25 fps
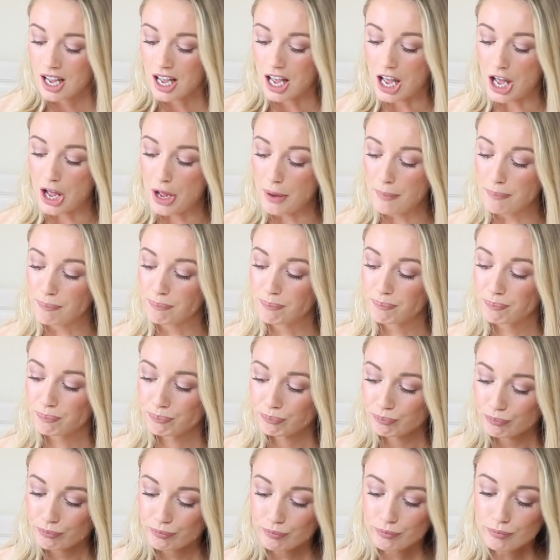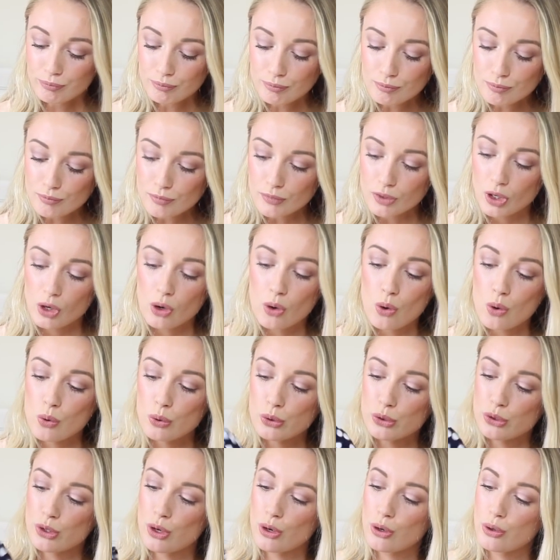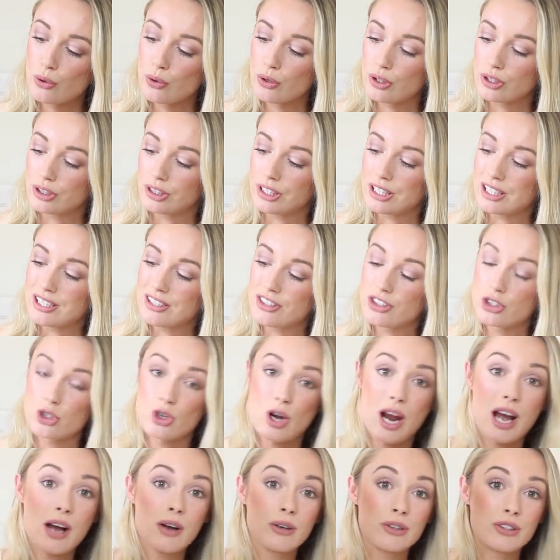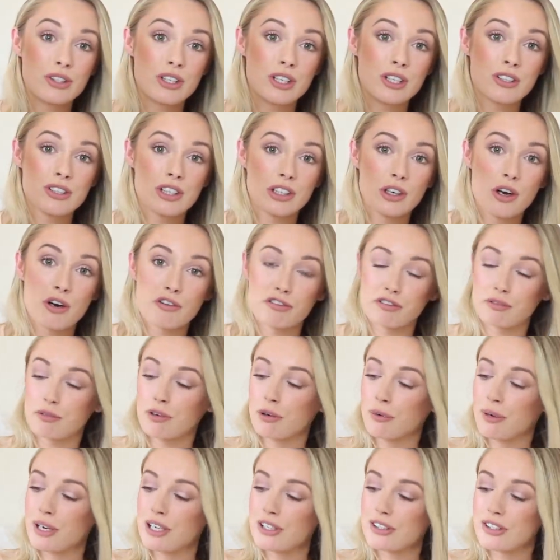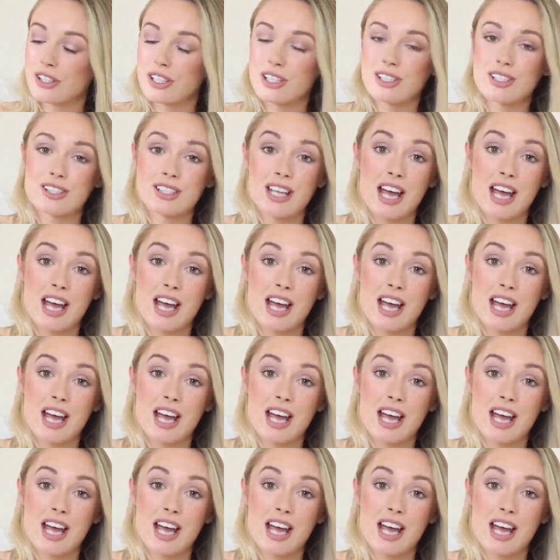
Um, also these trousers I got from Oasis,